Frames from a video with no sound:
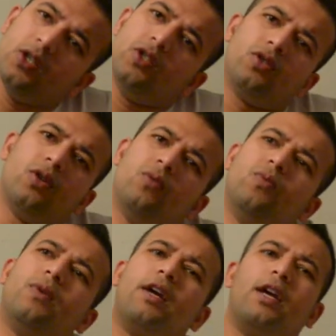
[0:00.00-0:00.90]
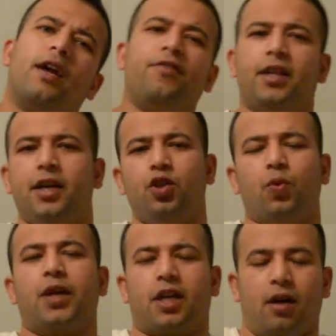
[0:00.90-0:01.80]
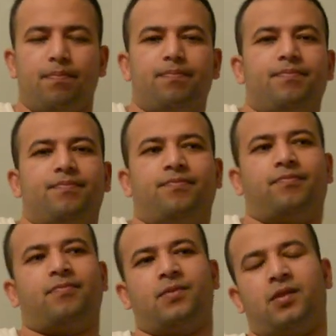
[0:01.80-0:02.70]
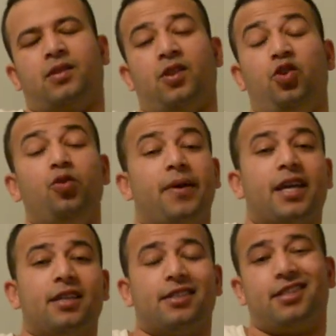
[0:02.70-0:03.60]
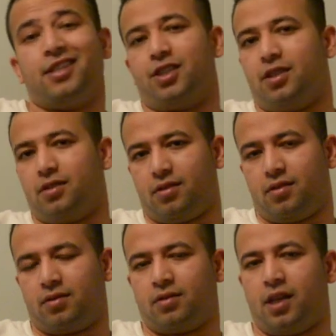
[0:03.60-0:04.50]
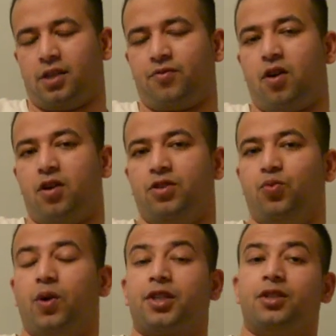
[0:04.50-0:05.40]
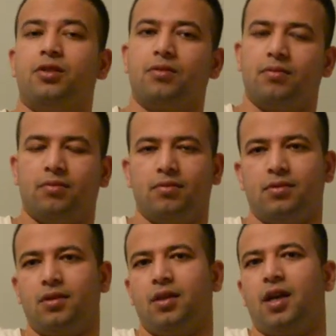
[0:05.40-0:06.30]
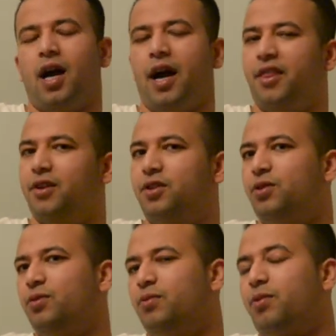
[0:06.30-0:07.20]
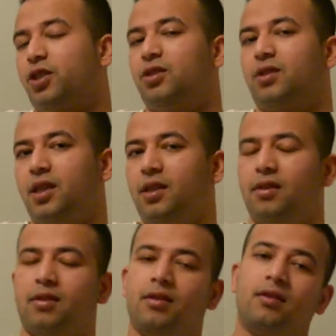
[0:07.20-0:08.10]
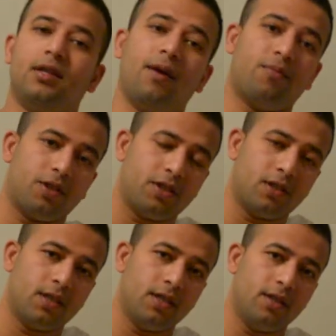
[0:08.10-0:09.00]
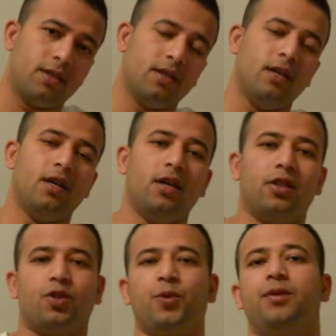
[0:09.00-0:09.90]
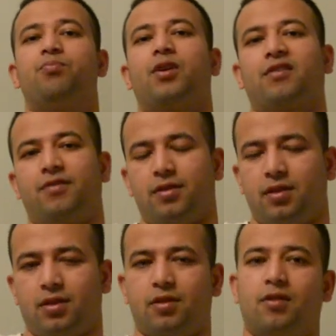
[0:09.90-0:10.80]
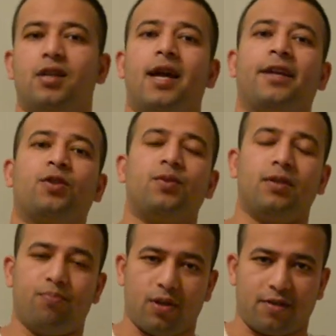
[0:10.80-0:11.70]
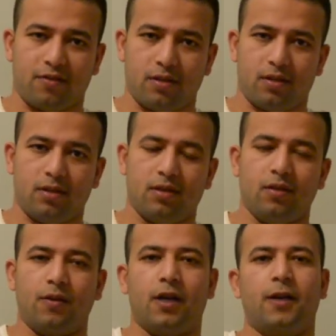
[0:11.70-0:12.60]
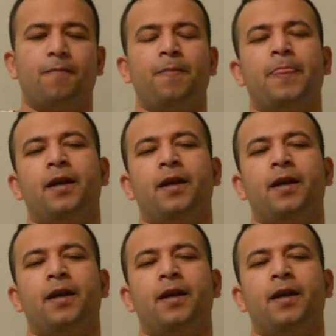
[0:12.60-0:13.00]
So every day you wake up, you make a decision as far as what to do. Either to brush your teeth, not brush your teeth, to eat breakfast or not to eat breakfast, okay?